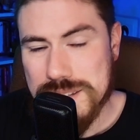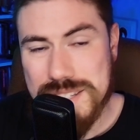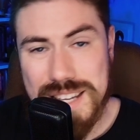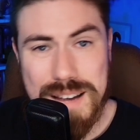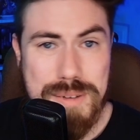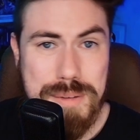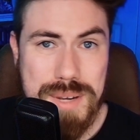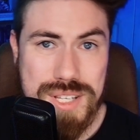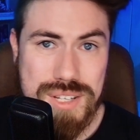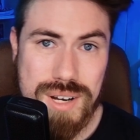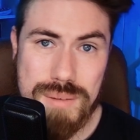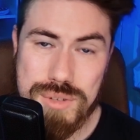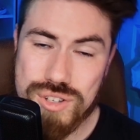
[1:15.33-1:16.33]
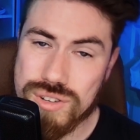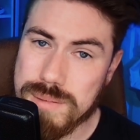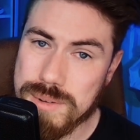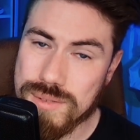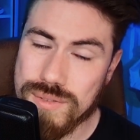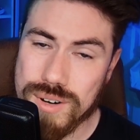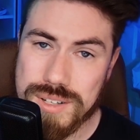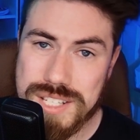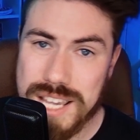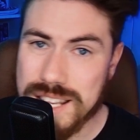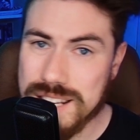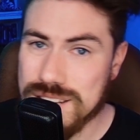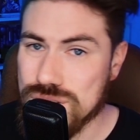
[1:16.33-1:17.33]
See, I've been messing around with streaming for
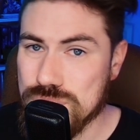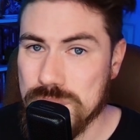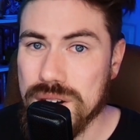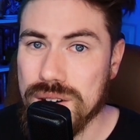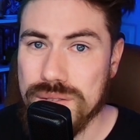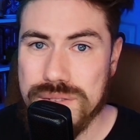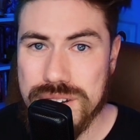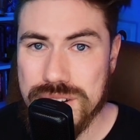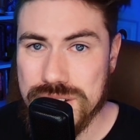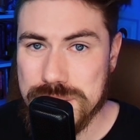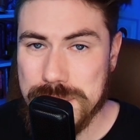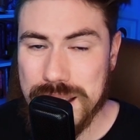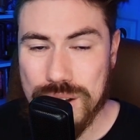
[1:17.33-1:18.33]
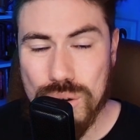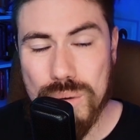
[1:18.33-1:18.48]
10 to 12 years, man.